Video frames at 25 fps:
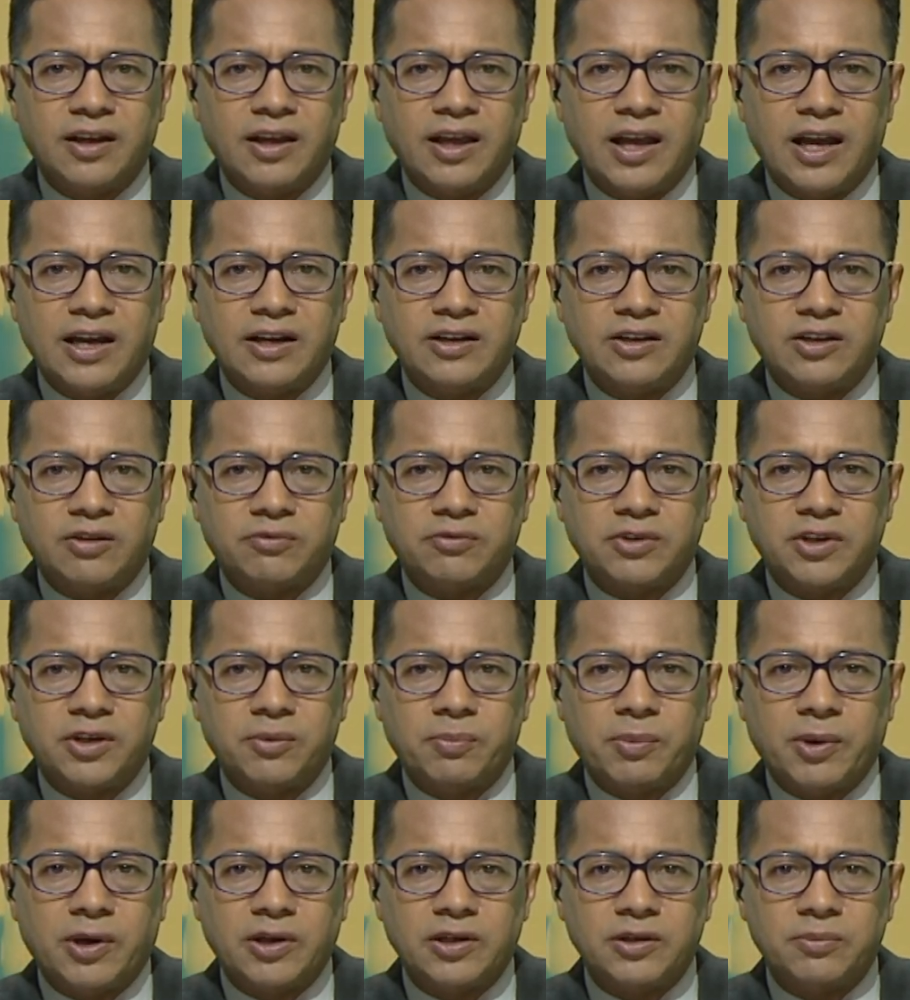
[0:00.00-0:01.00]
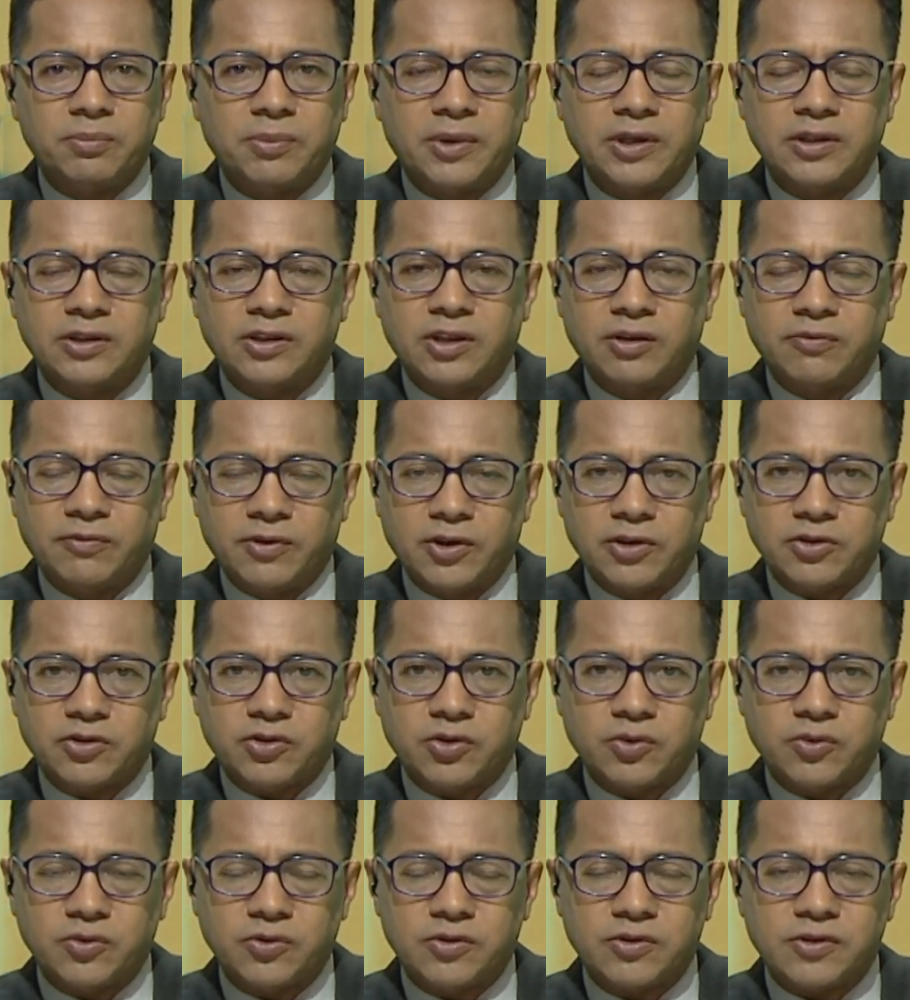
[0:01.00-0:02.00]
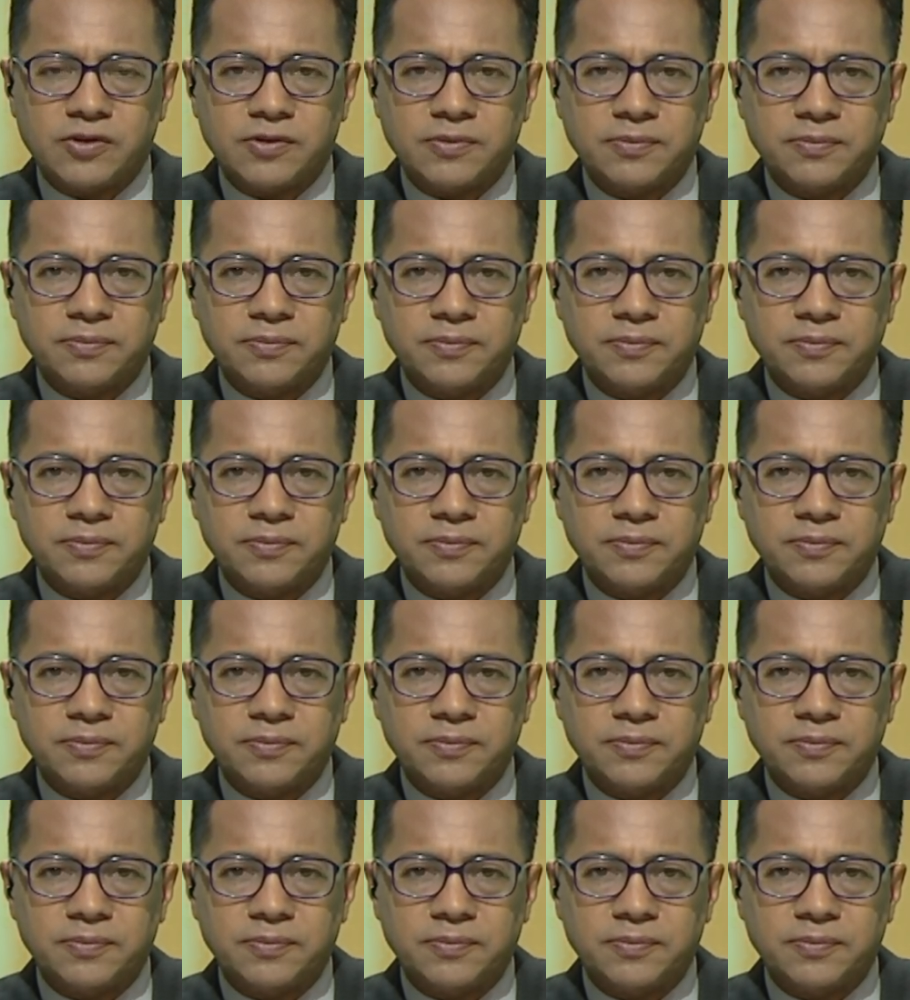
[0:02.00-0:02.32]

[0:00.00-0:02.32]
end of the Nepali month of Asos.